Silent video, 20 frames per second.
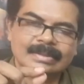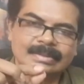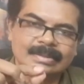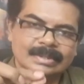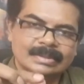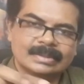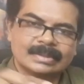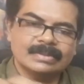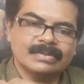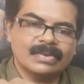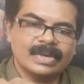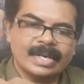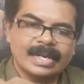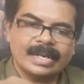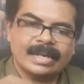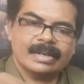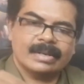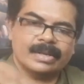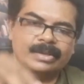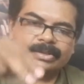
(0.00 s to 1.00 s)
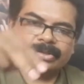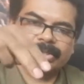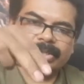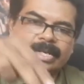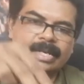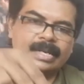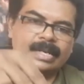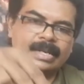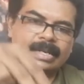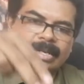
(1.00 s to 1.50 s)
Just to widen, use
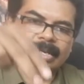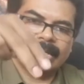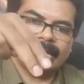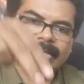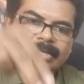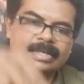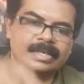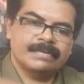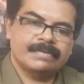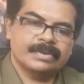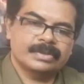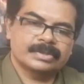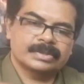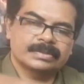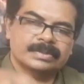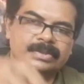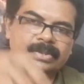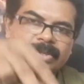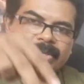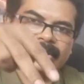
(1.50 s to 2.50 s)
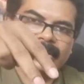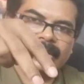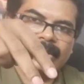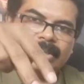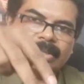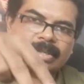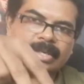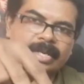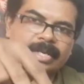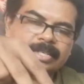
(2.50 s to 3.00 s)
your artery forceps
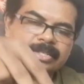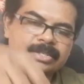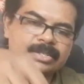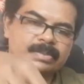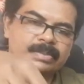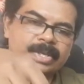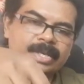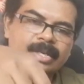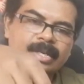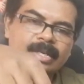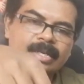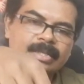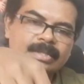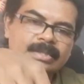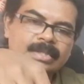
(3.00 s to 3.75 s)
or an instrument,